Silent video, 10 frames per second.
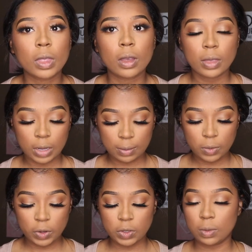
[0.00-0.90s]
And then I'm
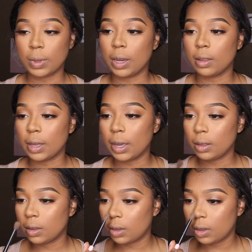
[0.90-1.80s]
going to apply
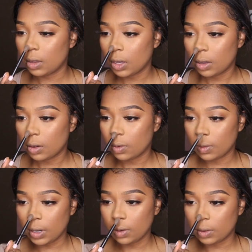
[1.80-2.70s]
that
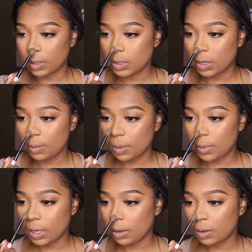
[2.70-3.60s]
right on the tip of
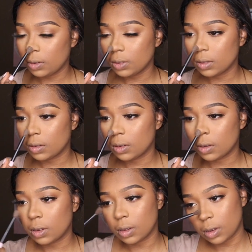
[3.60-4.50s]
my nose.
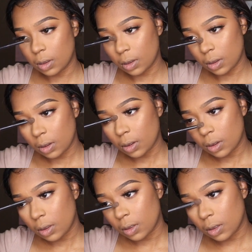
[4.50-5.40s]

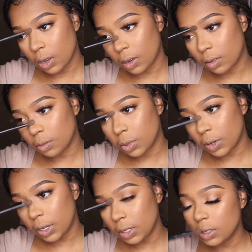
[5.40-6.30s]
down the
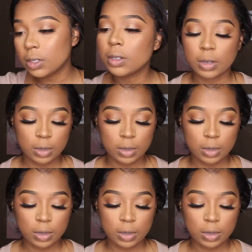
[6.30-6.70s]
bridge,